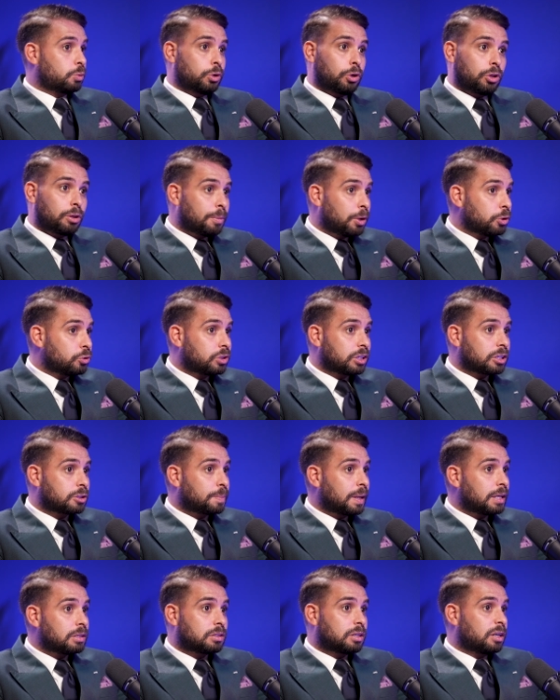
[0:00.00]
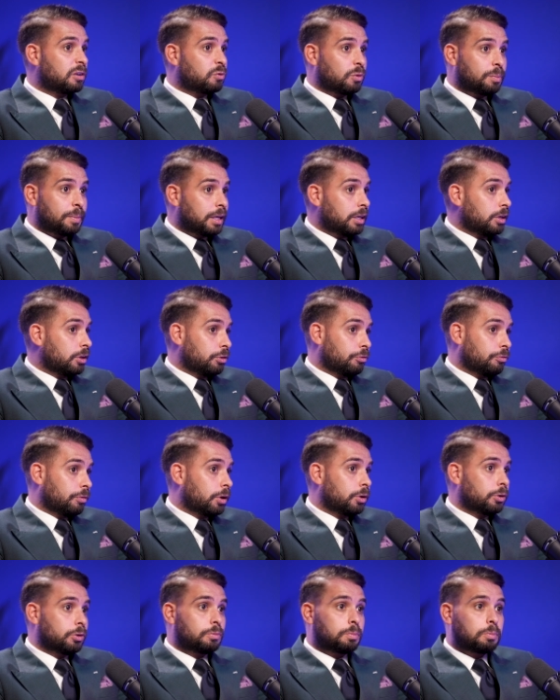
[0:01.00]
We're not the most expensive. We're middle of the
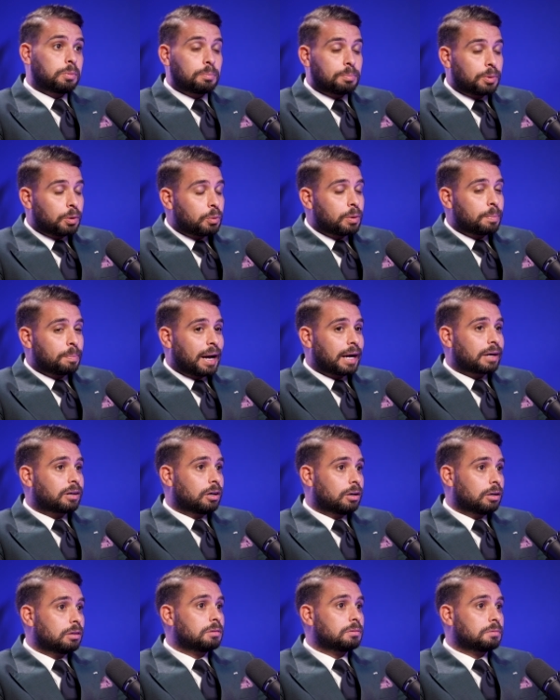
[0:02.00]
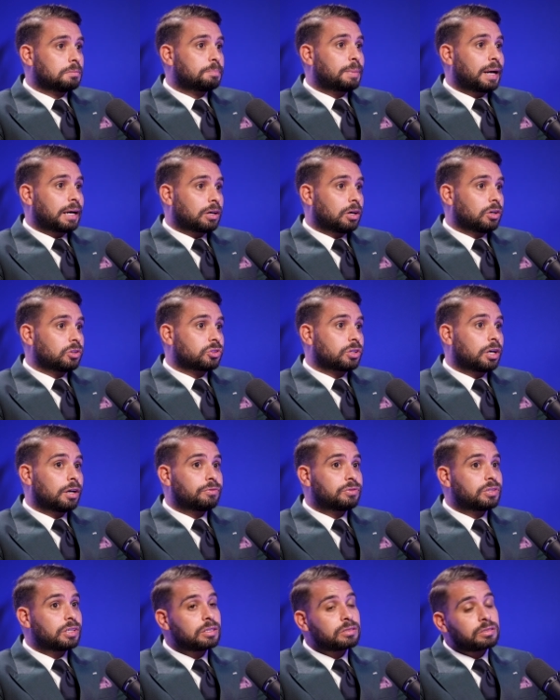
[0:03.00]
road, but we back our
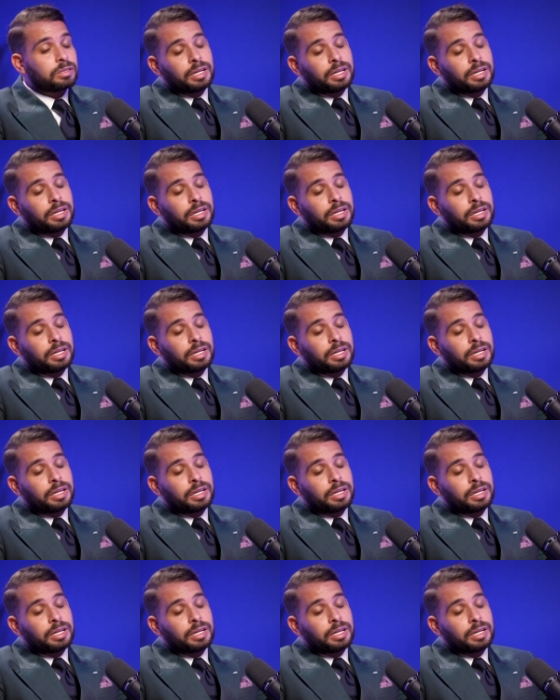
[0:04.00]
services.